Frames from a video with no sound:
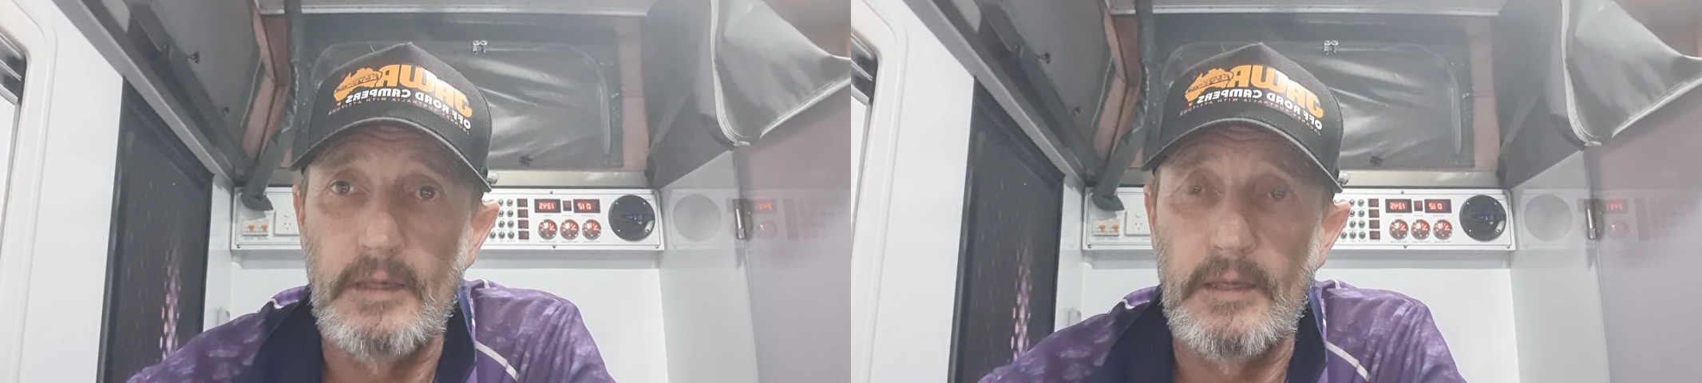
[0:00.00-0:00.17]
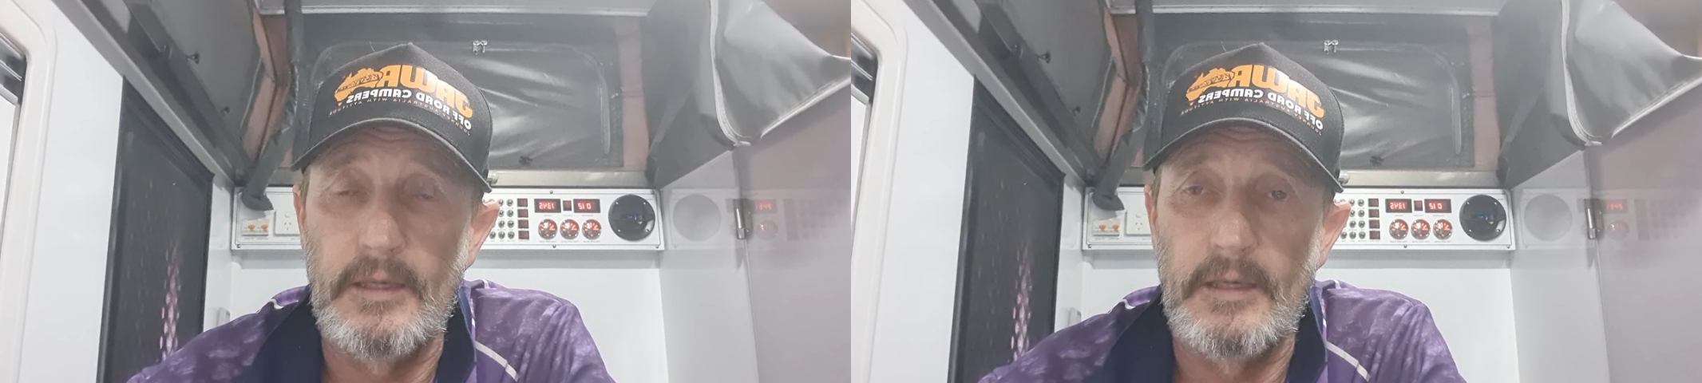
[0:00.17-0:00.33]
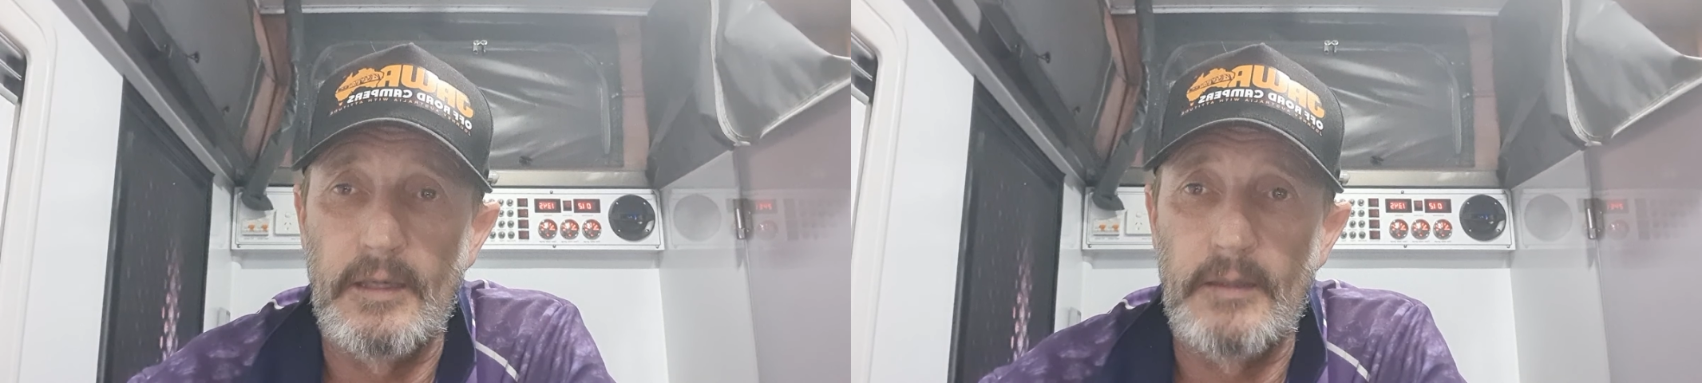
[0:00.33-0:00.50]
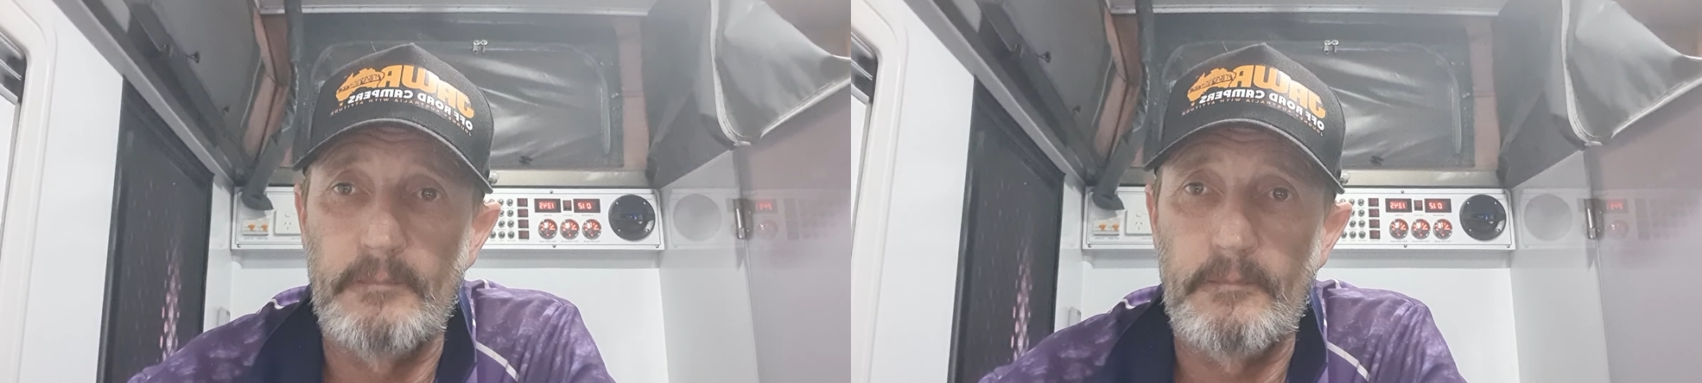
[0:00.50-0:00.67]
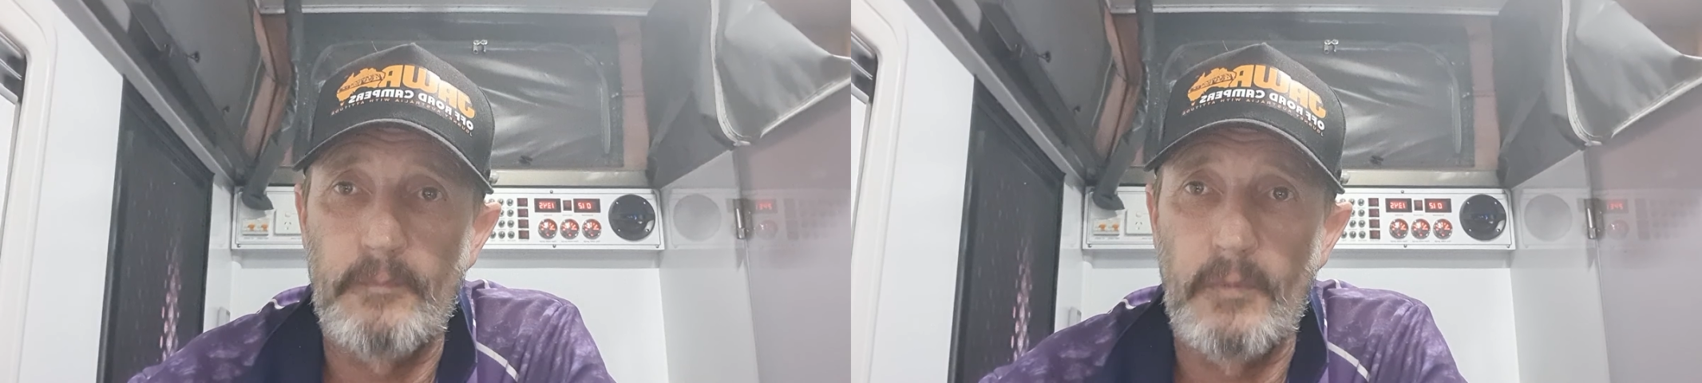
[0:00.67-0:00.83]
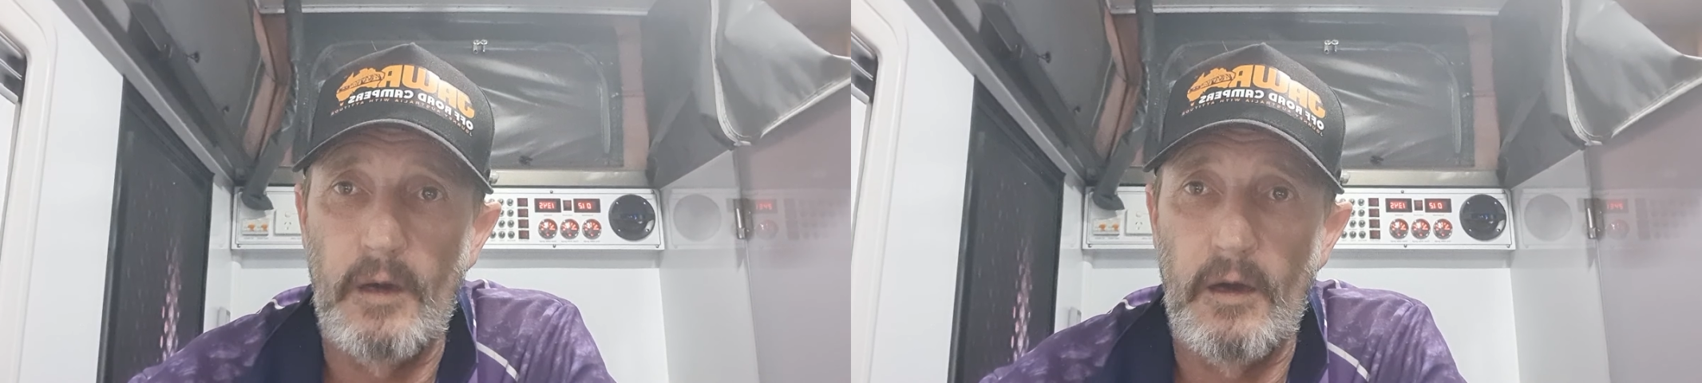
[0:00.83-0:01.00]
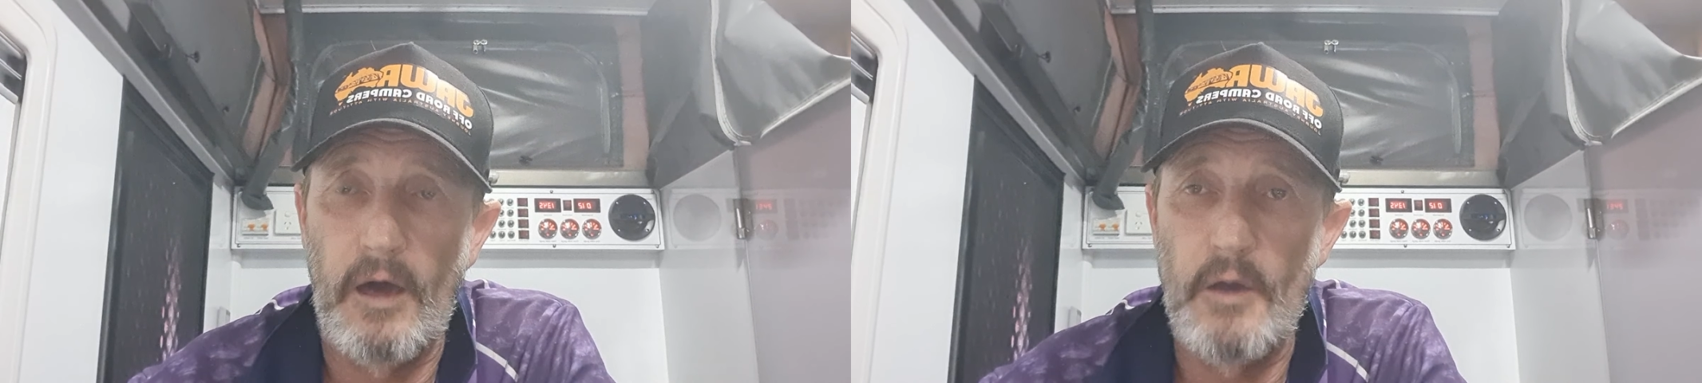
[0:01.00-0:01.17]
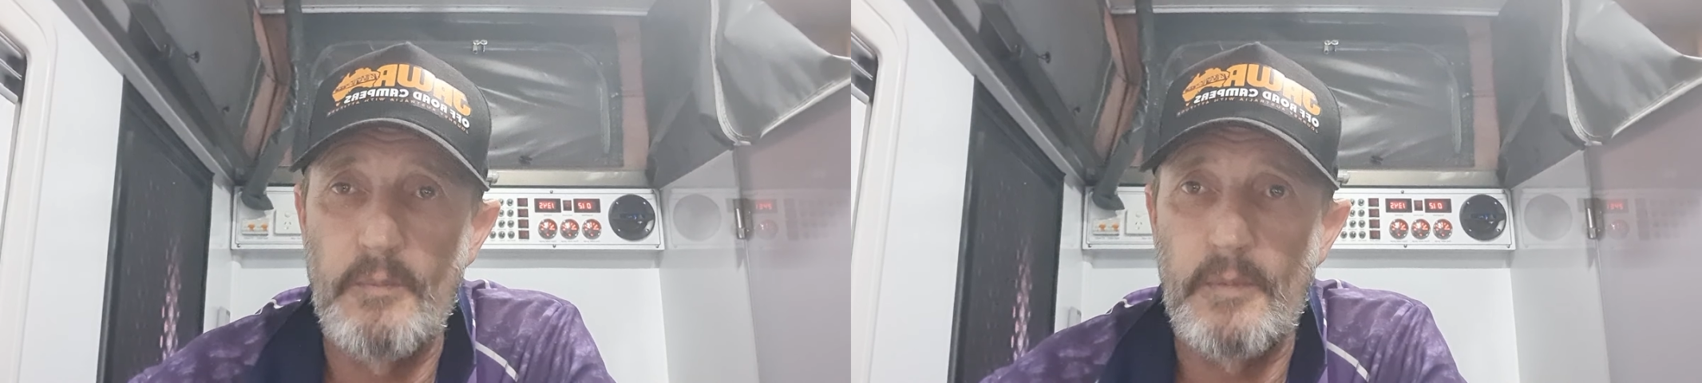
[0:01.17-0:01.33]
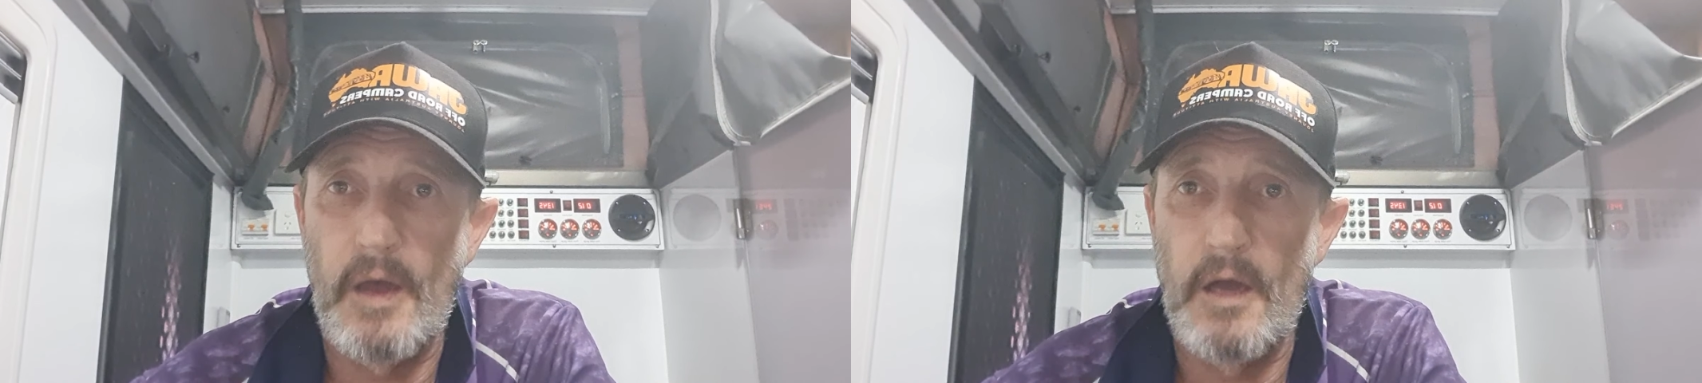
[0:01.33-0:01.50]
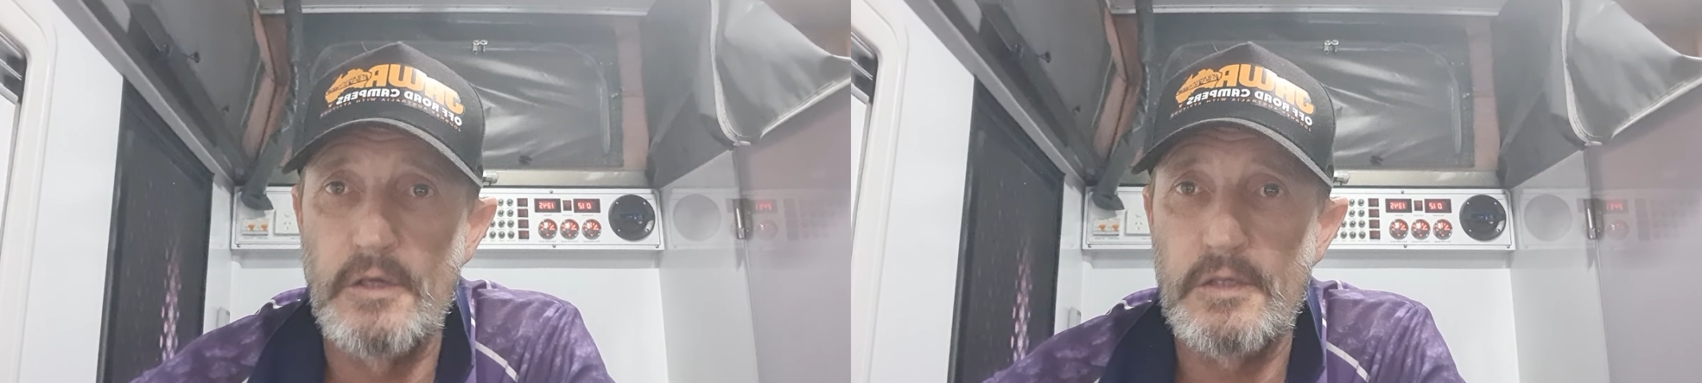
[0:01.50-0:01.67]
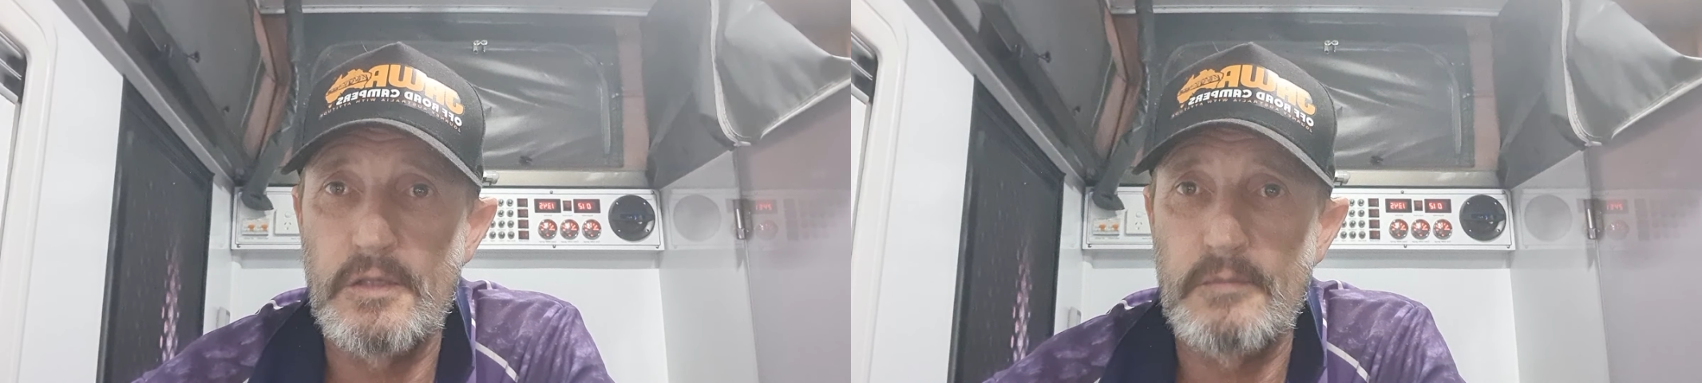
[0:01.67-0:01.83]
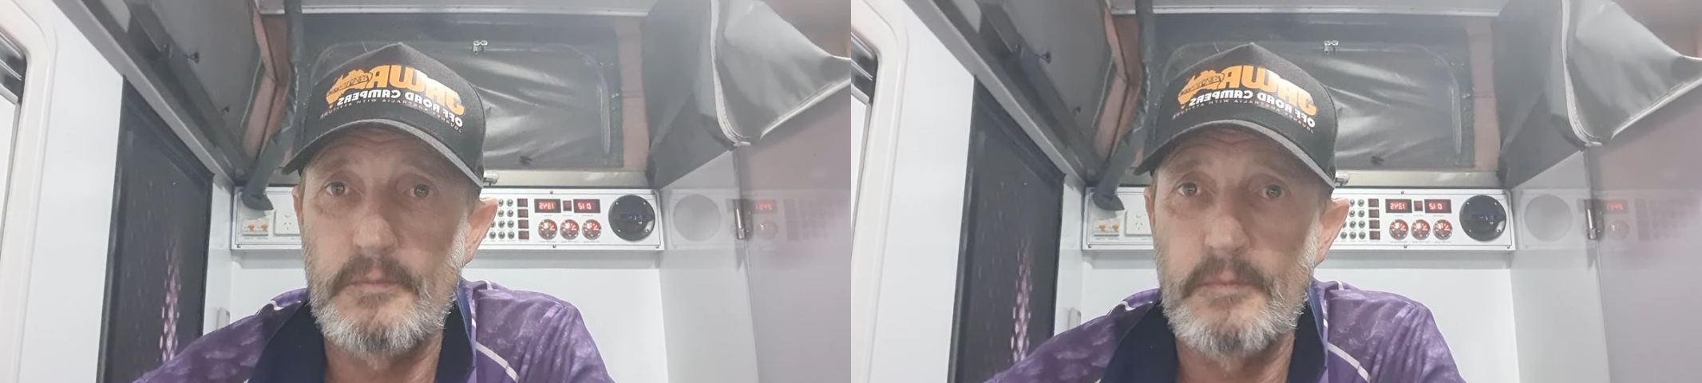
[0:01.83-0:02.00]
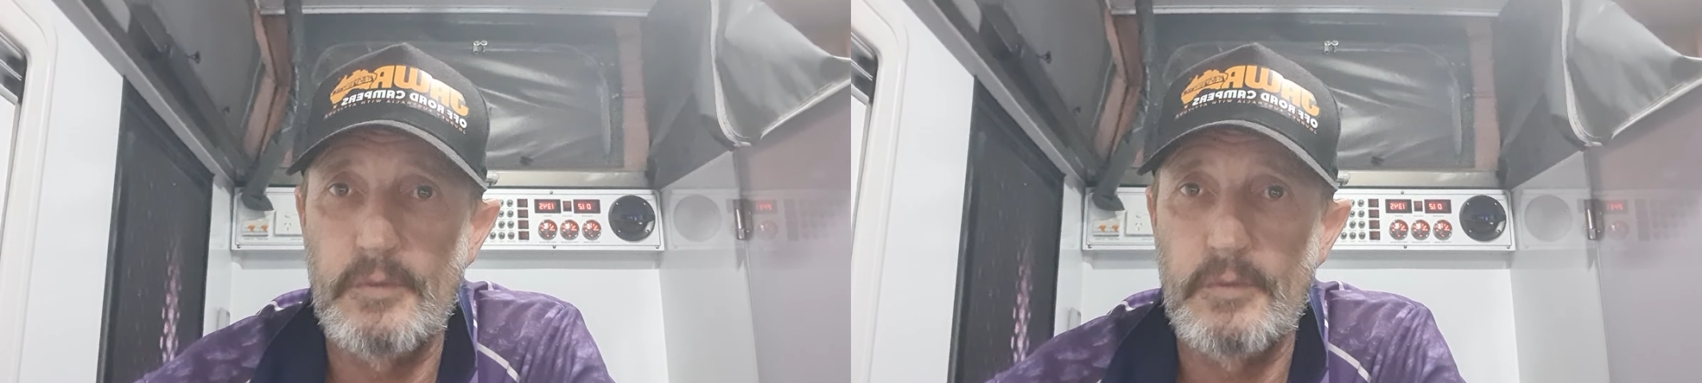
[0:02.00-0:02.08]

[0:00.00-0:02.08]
I hope those